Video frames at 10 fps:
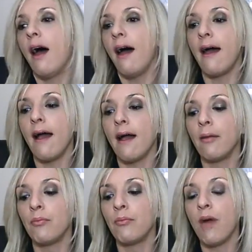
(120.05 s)

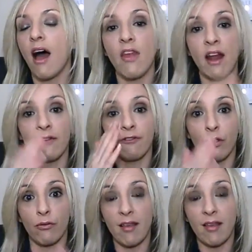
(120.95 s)
Um, and then for
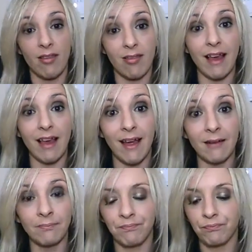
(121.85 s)
the rest of the day, then